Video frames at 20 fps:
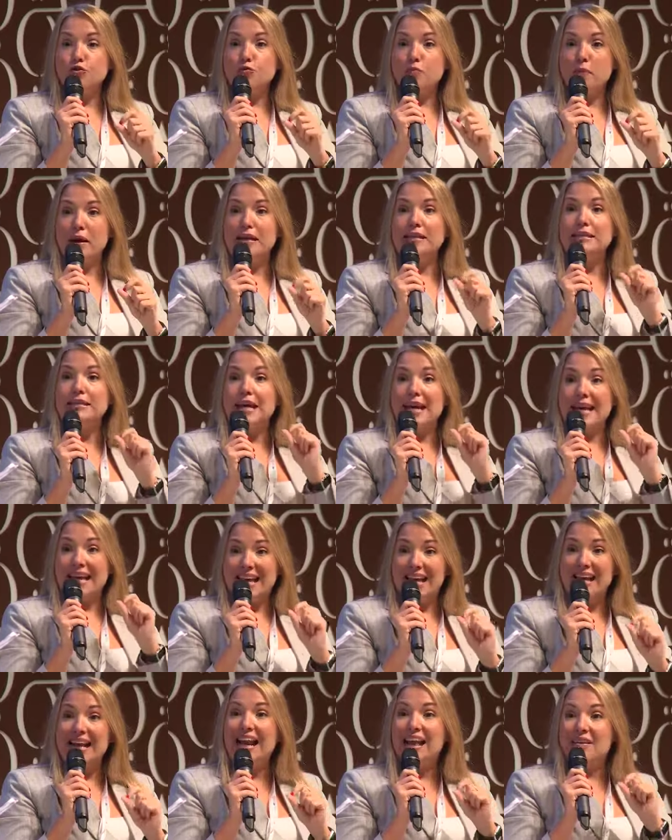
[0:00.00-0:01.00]
spend
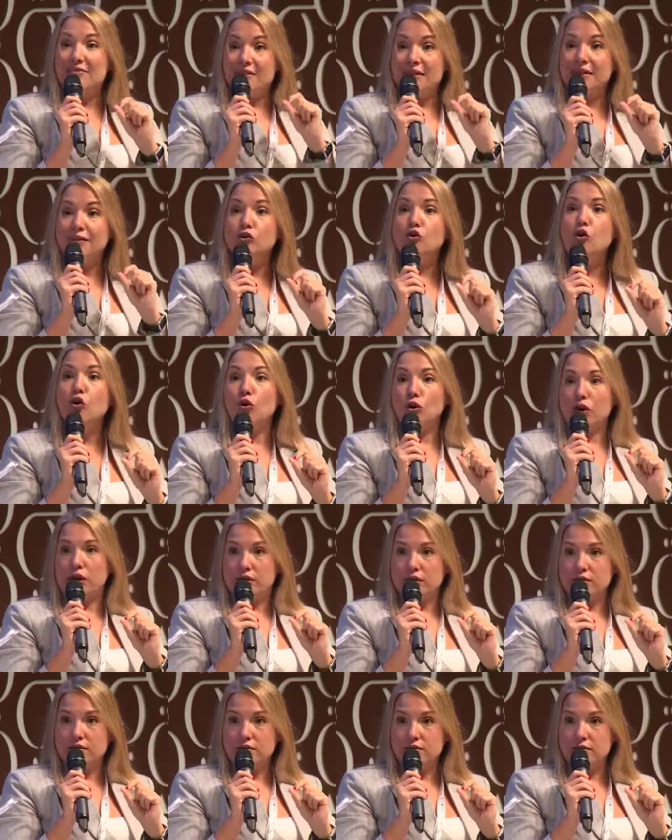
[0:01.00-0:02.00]

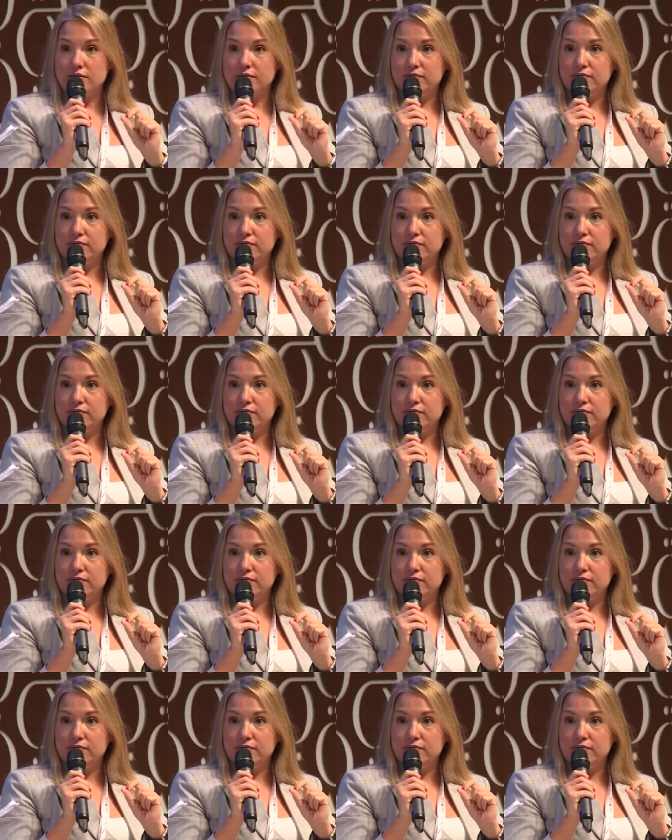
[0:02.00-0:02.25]
$11